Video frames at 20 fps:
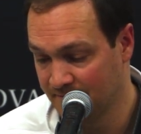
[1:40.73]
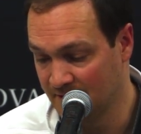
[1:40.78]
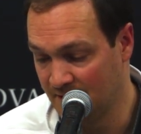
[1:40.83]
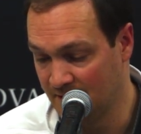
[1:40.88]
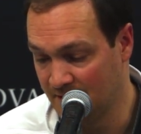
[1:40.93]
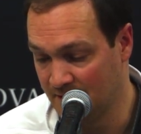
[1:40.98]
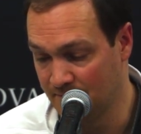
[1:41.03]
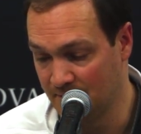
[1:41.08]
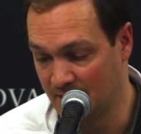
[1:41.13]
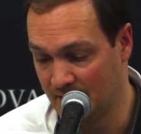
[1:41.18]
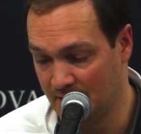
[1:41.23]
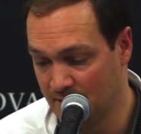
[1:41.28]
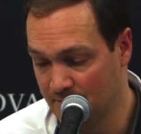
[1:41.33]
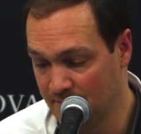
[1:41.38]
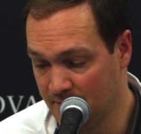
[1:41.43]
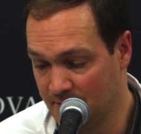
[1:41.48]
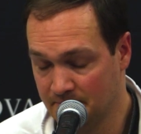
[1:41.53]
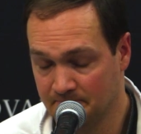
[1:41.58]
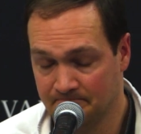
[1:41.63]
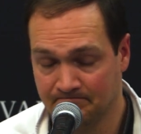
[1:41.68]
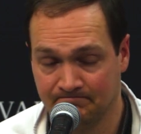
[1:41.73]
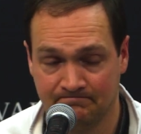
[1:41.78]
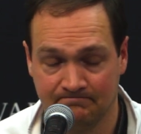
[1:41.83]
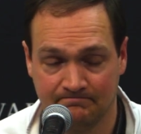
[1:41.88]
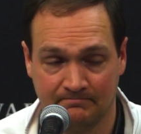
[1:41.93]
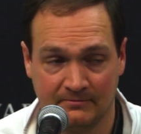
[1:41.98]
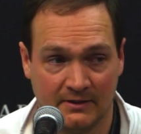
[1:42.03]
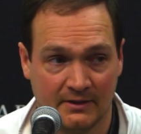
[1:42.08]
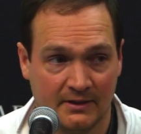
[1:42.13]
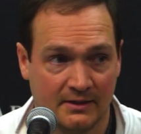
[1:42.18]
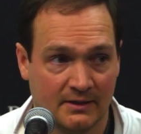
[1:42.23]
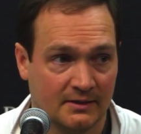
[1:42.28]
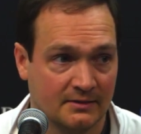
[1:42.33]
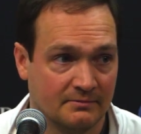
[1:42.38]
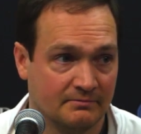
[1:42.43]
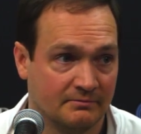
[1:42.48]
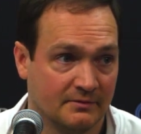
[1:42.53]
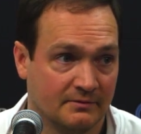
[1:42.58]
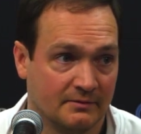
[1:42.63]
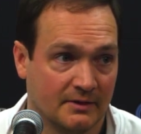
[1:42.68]
made them. And
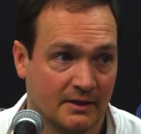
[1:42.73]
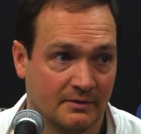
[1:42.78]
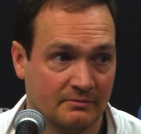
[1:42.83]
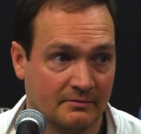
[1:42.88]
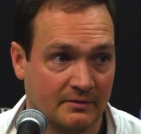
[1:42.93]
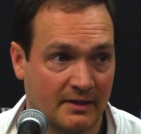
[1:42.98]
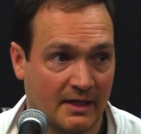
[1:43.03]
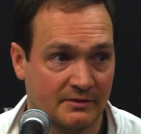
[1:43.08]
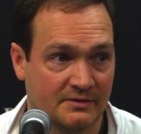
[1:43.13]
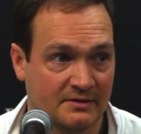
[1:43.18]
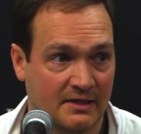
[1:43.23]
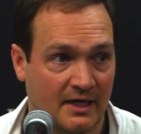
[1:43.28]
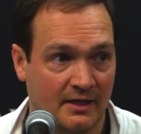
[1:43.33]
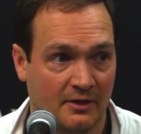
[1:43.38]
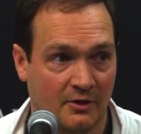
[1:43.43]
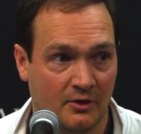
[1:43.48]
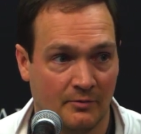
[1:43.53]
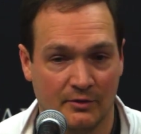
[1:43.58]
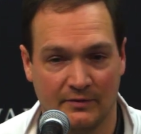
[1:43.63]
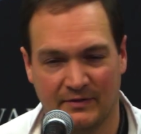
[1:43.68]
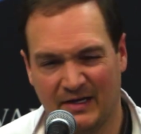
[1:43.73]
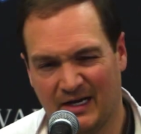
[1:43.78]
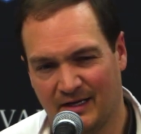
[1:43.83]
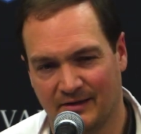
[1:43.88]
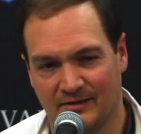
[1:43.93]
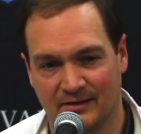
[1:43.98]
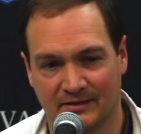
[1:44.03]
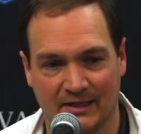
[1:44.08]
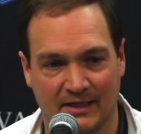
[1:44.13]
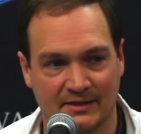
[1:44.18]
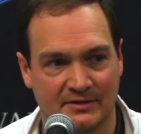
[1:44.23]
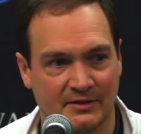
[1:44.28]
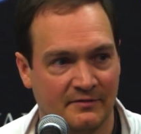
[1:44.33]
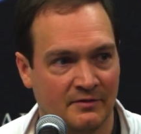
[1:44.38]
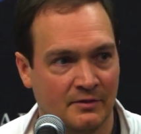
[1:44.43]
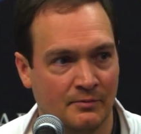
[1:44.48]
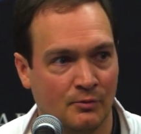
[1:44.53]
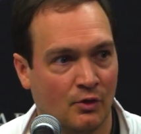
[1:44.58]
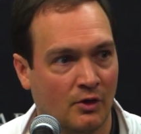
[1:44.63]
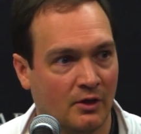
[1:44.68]
that's kind of almost I think that's
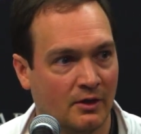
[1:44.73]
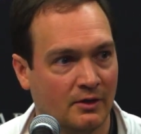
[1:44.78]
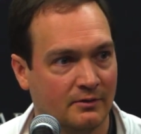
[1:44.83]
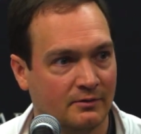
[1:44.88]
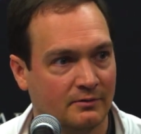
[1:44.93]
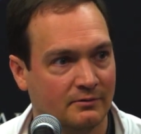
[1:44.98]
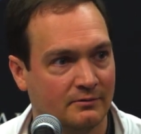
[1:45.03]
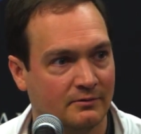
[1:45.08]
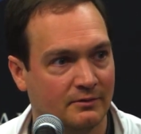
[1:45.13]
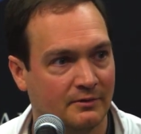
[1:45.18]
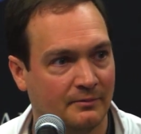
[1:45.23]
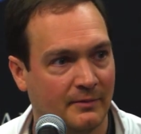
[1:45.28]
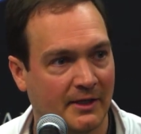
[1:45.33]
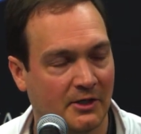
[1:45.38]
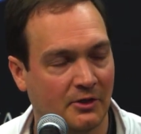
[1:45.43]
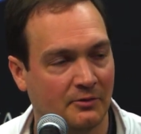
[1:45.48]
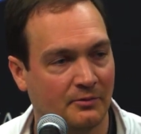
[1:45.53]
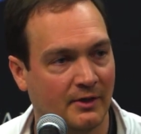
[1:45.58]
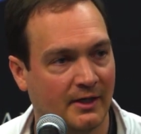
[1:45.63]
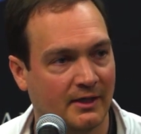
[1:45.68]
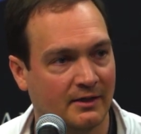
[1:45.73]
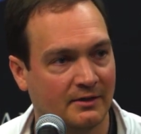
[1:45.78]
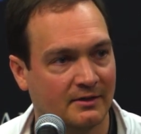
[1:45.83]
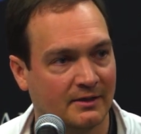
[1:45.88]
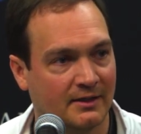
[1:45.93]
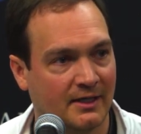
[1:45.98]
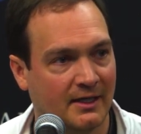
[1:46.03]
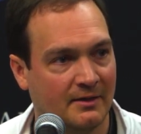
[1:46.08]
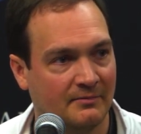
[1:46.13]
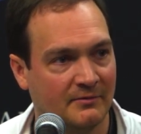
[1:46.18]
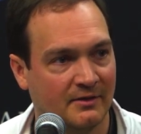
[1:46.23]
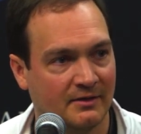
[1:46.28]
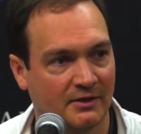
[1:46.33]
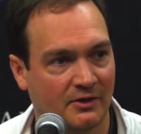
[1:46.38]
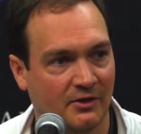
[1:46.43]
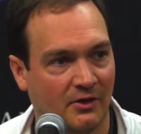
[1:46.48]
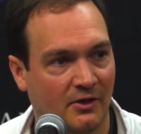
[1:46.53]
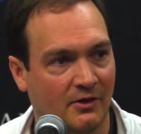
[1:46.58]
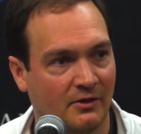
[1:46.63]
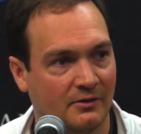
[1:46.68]
even more the make or break of the game than the
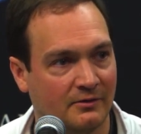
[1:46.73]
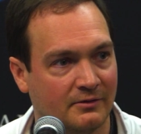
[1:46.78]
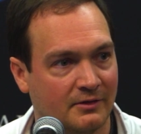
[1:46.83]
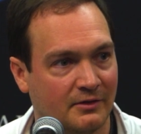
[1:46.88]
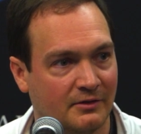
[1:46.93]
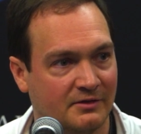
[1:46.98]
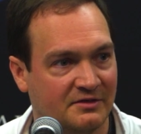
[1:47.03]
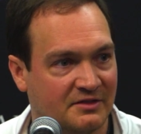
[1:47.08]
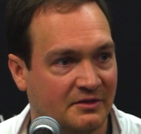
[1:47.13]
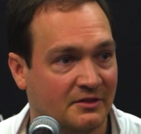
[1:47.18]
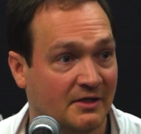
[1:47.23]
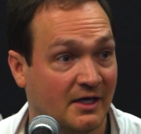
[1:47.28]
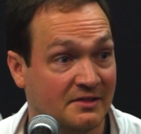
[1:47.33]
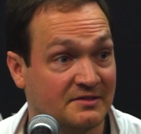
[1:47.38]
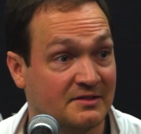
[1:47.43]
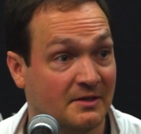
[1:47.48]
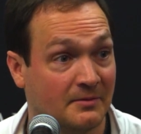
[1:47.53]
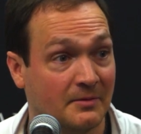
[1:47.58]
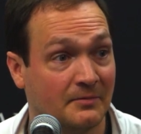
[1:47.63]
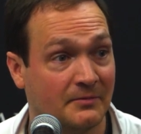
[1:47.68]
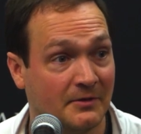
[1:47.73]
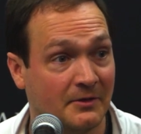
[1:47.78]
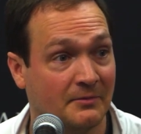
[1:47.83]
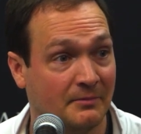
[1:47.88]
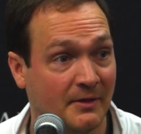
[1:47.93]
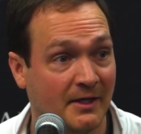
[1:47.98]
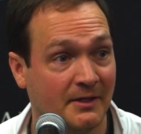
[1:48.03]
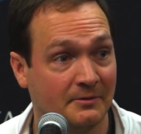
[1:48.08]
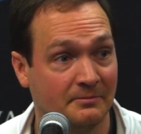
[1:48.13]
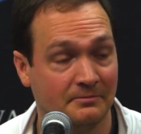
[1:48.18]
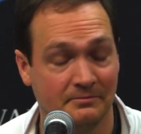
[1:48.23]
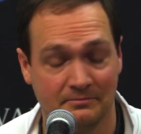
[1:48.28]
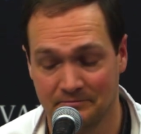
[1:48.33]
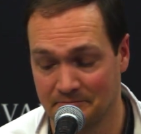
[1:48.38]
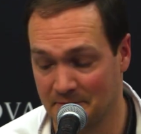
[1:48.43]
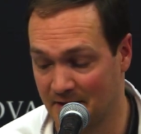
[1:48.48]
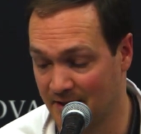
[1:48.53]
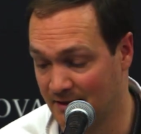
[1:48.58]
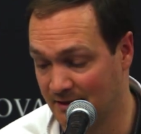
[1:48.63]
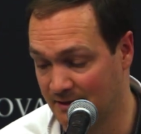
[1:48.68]
call. You know, he still got to step up there and make them,
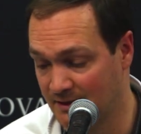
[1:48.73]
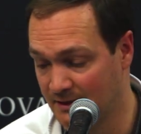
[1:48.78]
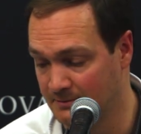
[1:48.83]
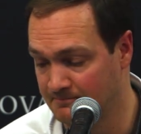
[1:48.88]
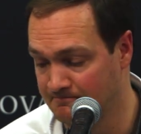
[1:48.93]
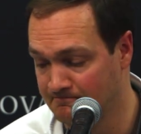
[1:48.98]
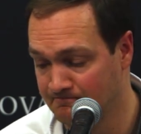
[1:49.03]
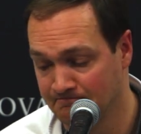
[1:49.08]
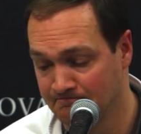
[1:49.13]
and he did.